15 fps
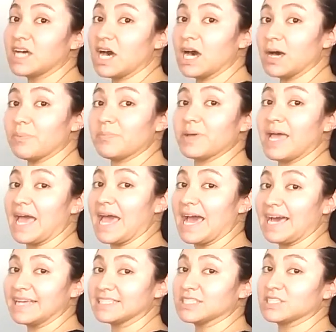top
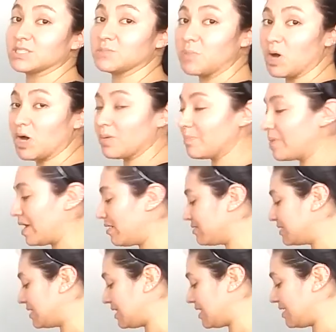has small bell
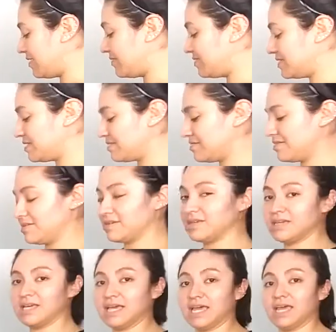sleeves,
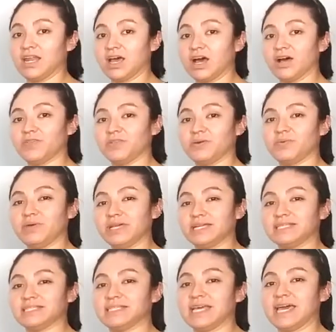and on the
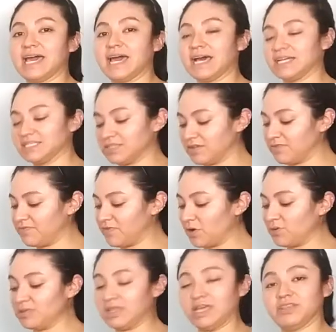wrist, it has
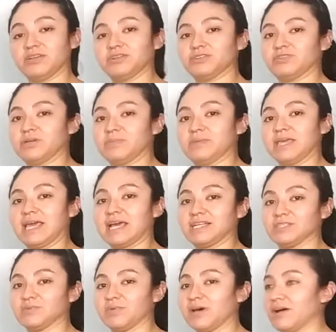faux leather trimming
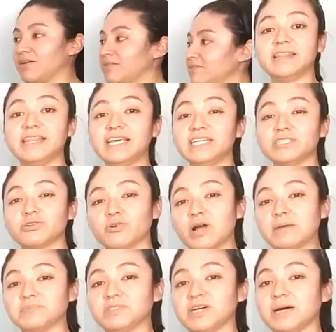as well. This
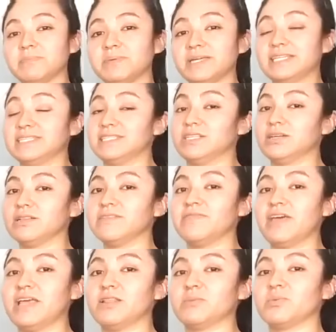crop top is still
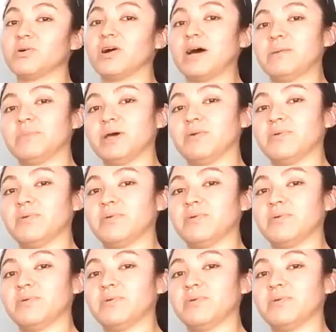available on my